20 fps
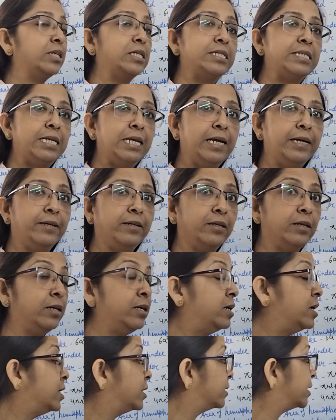the cylinder,
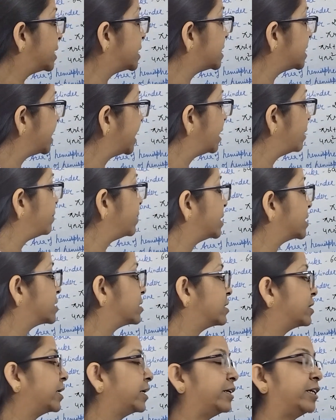the same is
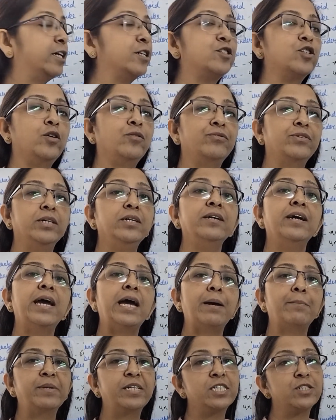the radius of the
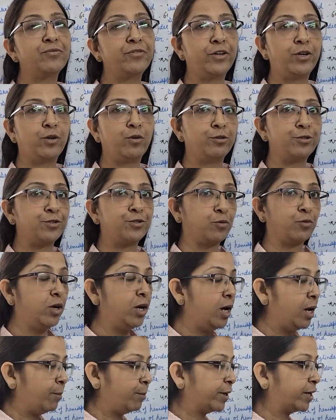hemisphere also,
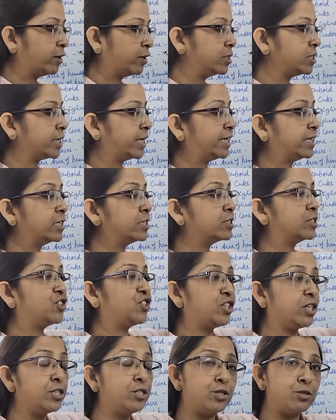because it is
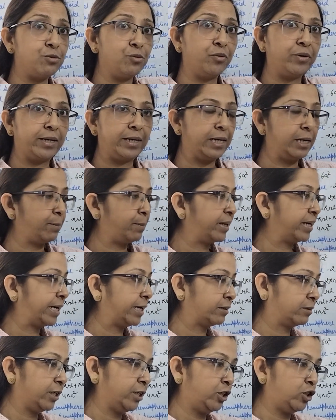just overlapping
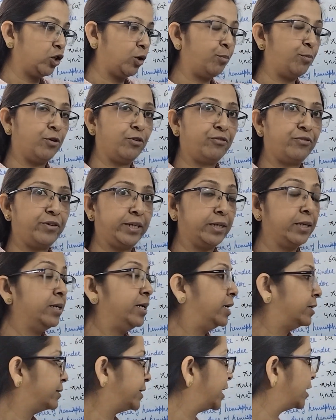at the top of it.
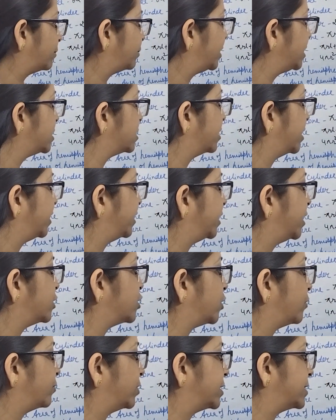That means radius
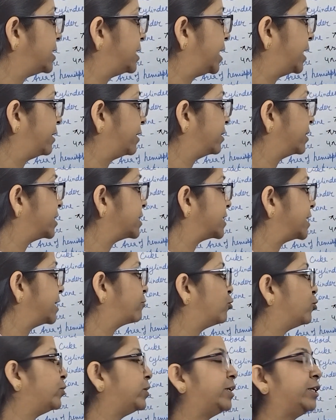of the cylinder is
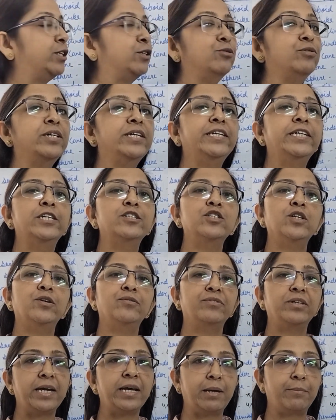equivalent to radius of
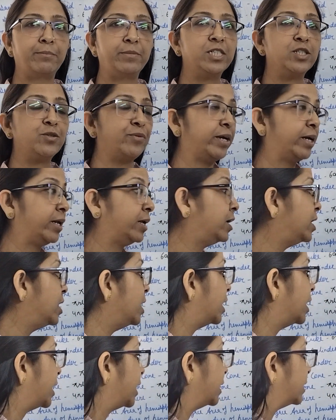the hemisphere.
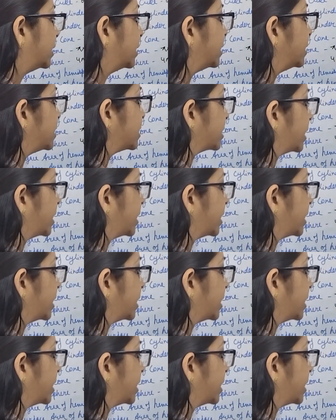In this